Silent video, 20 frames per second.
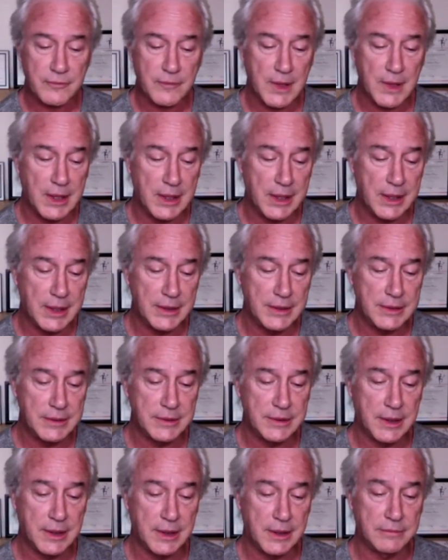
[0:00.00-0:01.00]

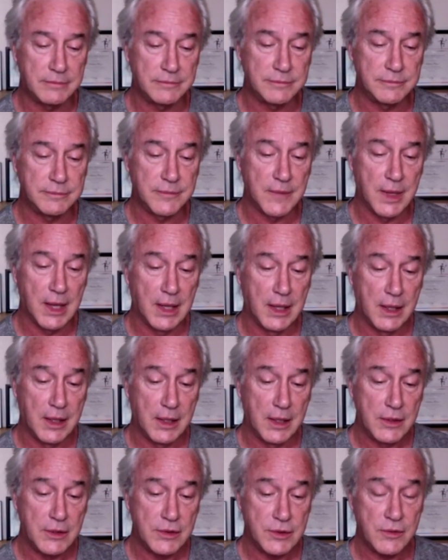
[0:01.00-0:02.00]
And
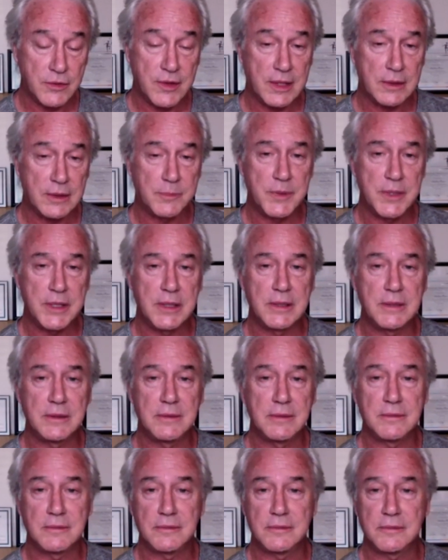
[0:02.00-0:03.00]
so that'll be